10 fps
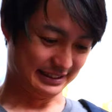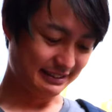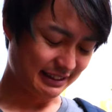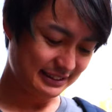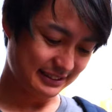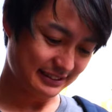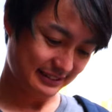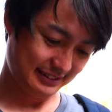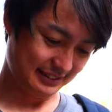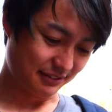Alright,
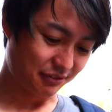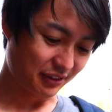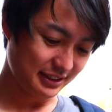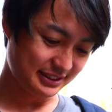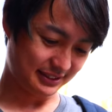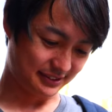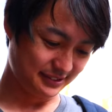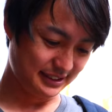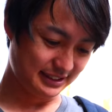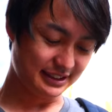so the first
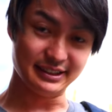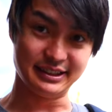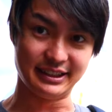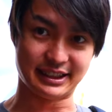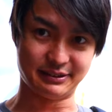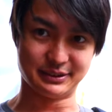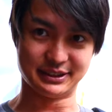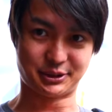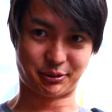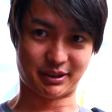onigiri I
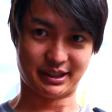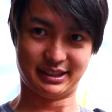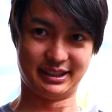wanna try